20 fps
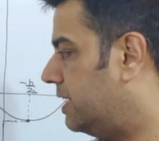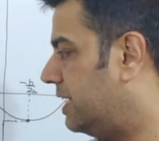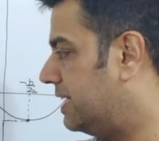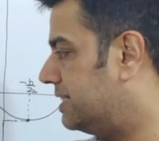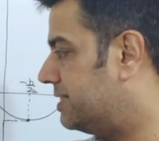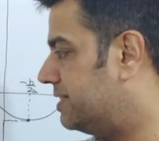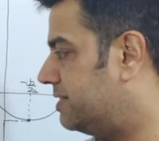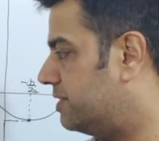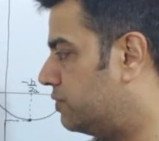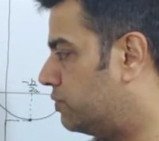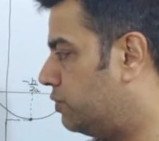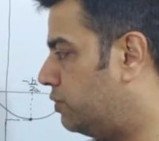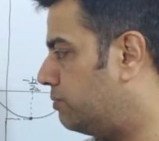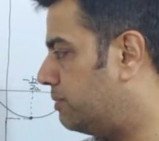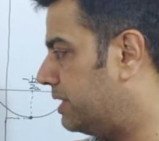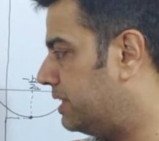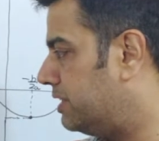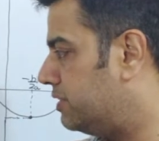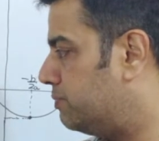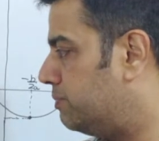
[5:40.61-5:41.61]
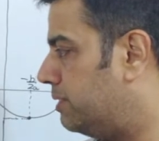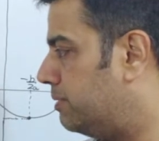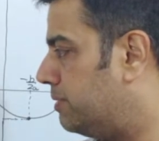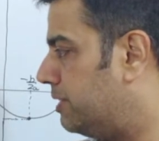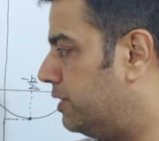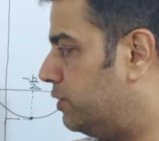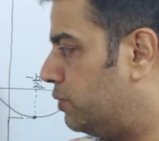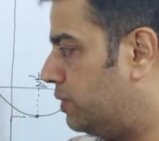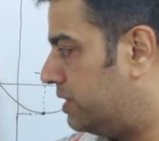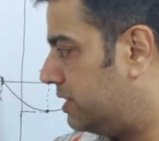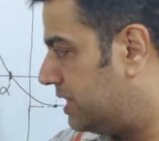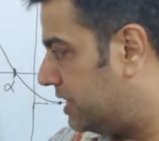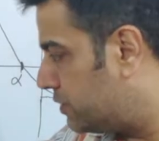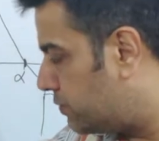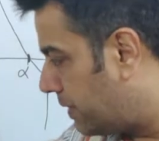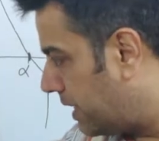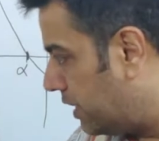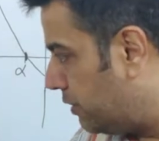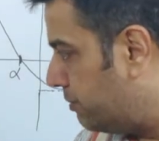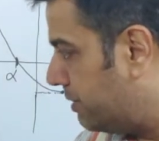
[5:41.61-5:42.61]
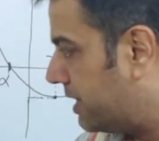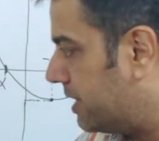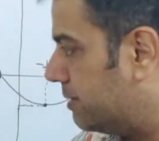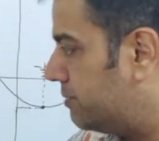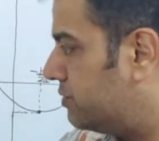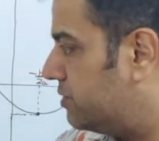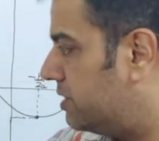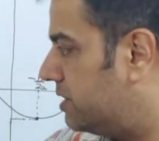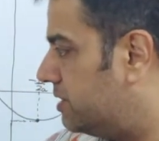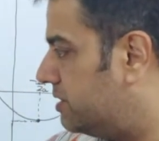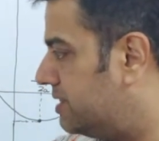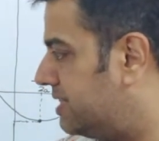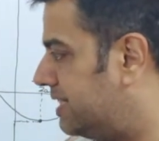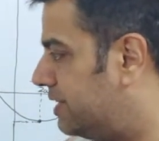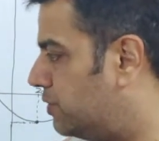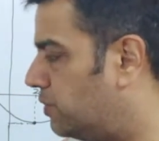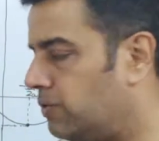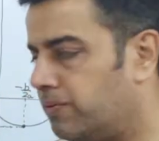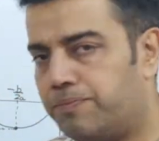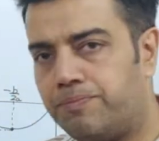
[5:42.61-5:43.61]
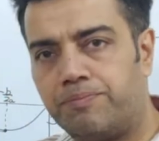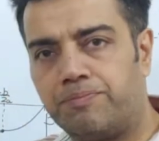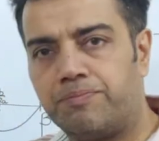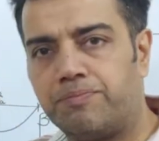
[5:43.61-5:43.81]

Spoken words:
x is equal to minus b by 2a, this value becomes a 0.